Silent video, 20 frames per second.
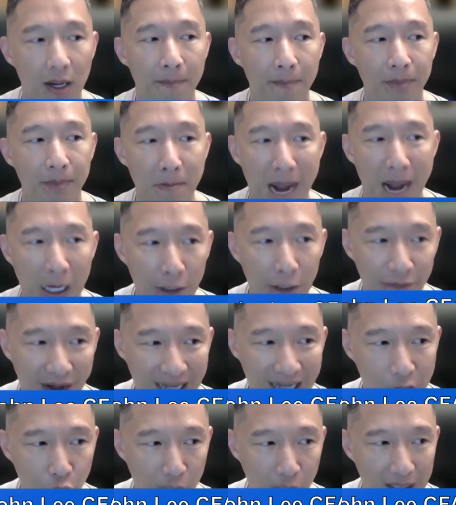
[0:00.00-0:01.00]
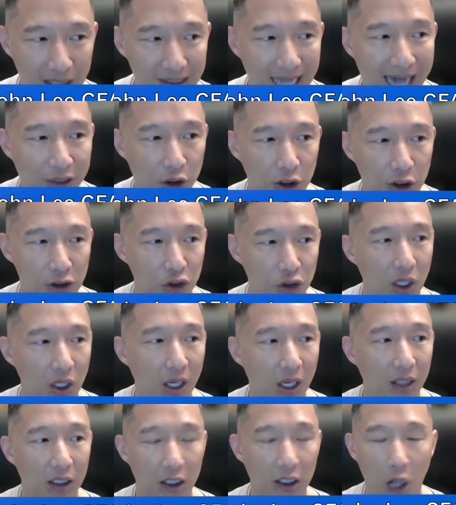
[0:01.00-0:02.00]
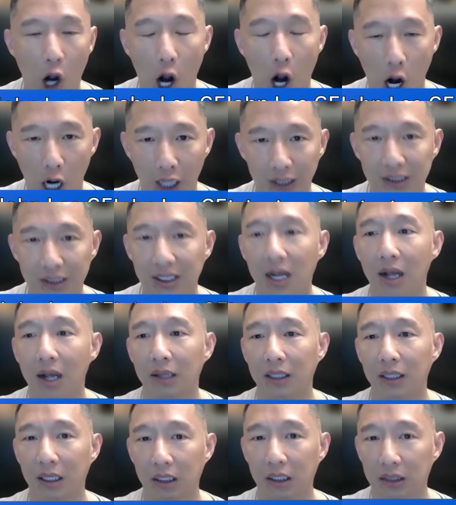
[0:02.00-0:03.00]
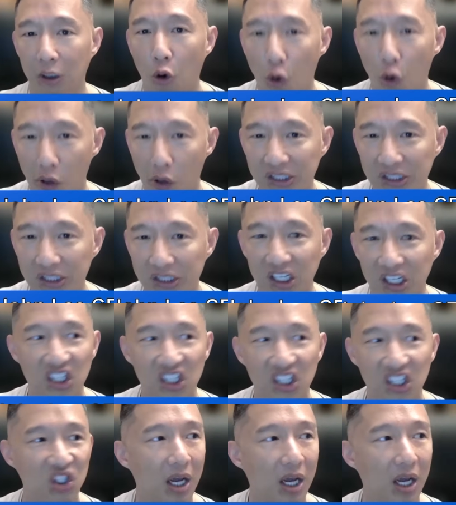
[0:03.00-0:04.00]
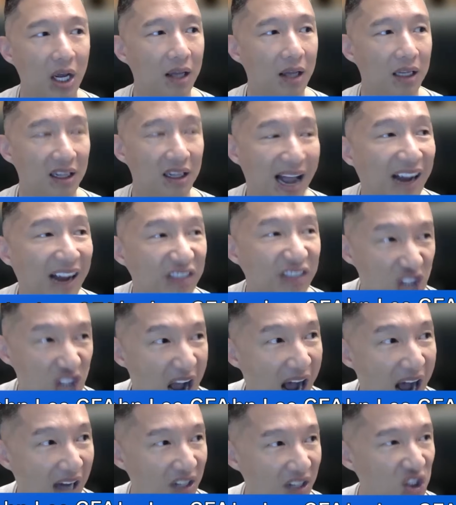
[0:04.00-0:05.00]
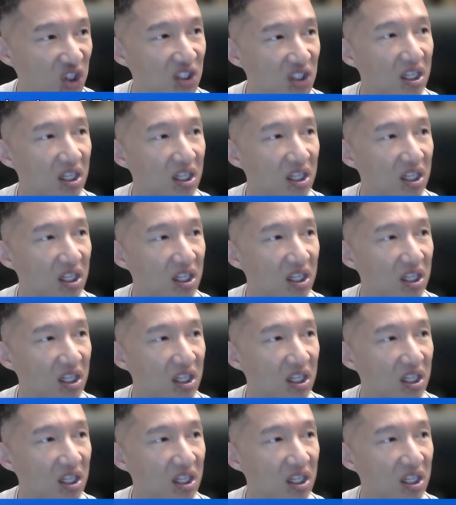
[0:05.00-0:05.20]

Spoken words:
the manufacturing sectors, the cars, the horses, the livestock,